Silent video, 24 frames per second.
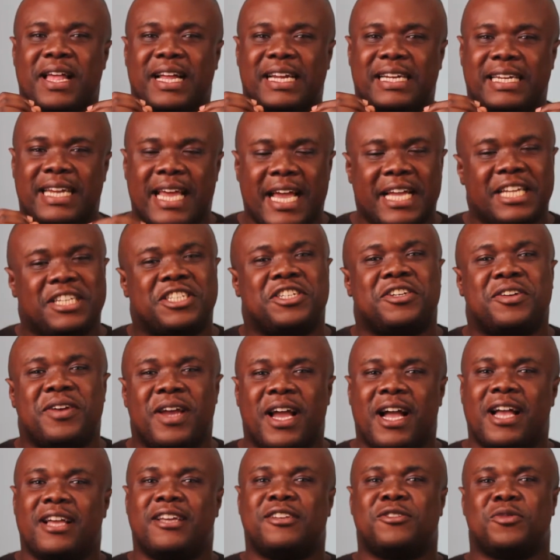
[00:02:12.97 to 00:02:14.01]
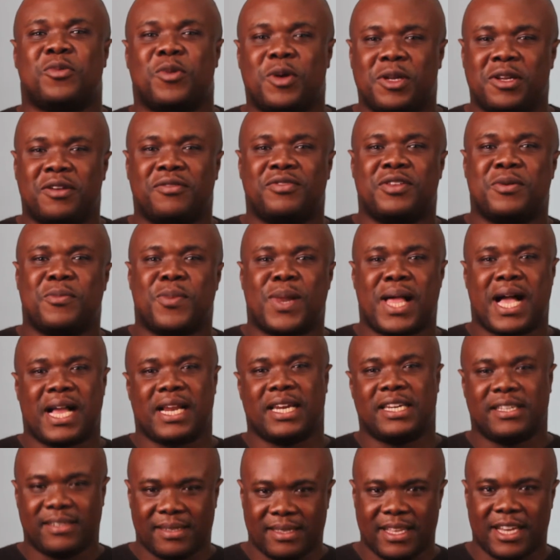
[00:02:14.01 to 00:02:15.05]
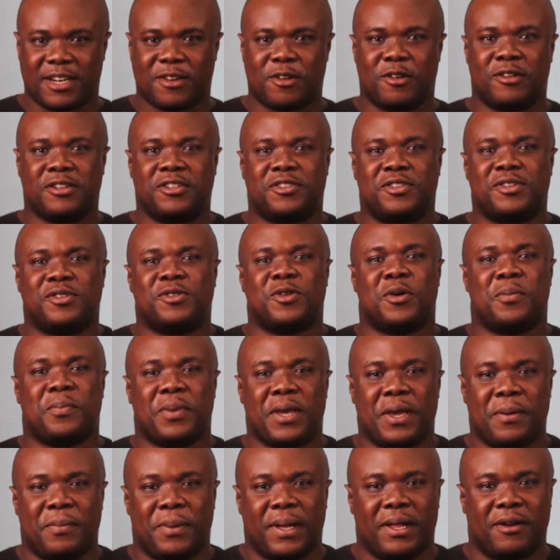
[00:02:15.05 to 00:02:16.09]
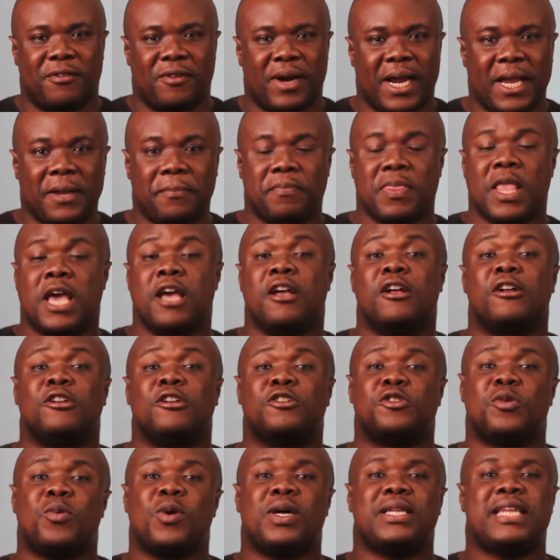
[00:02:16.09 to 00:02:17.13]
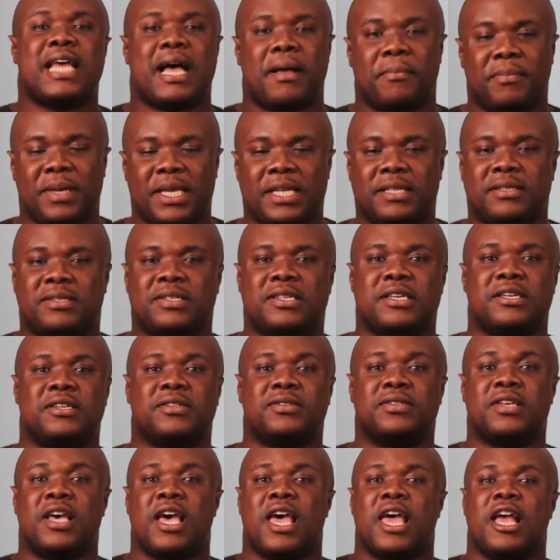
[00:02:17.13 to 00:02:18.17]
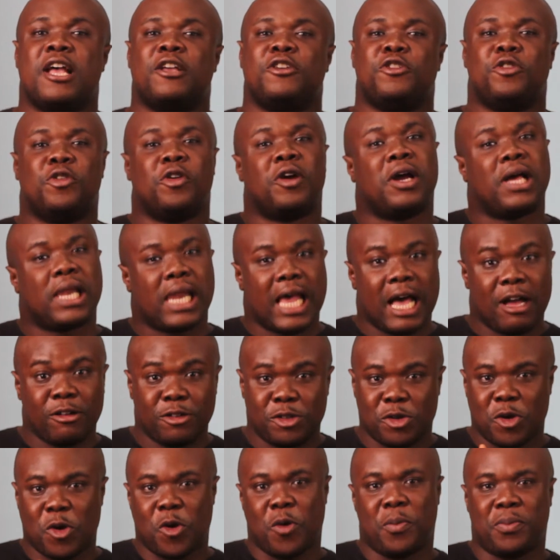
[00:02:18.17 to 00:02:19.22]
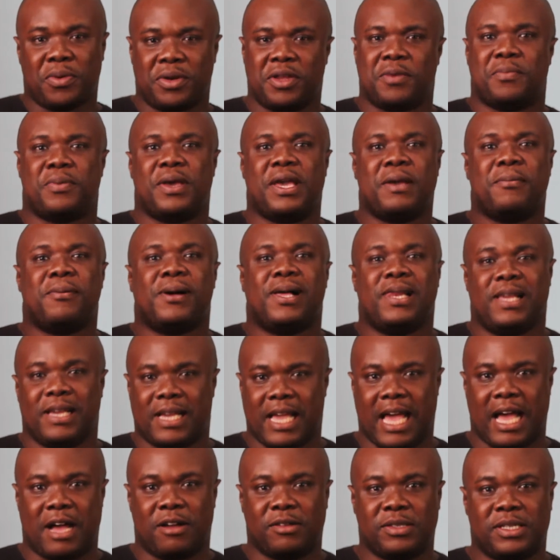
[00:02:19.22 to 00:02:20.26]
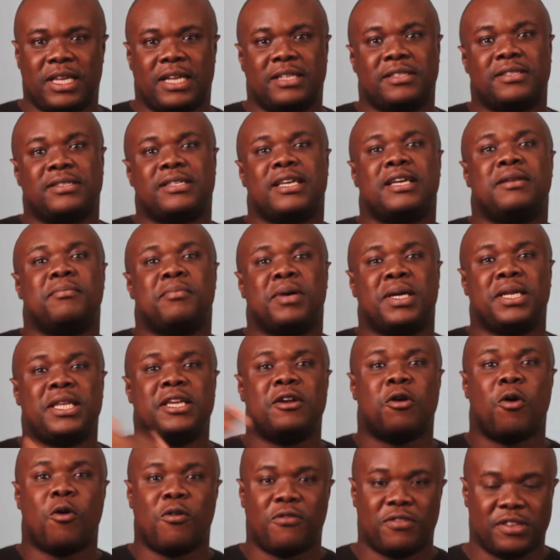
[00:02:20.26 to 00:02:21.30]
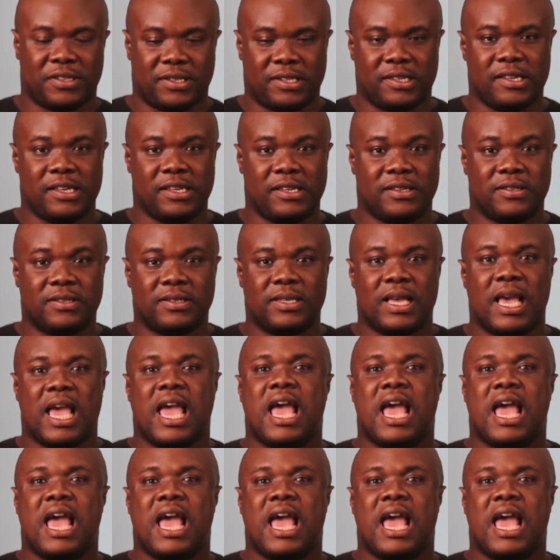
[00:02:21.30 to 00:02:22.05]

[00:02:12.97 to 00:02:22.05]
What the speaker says: Nigeria is one of the blacklisted countries on PayPal, right? So what that means is you're allowed to open a PayPal account and send money overseas.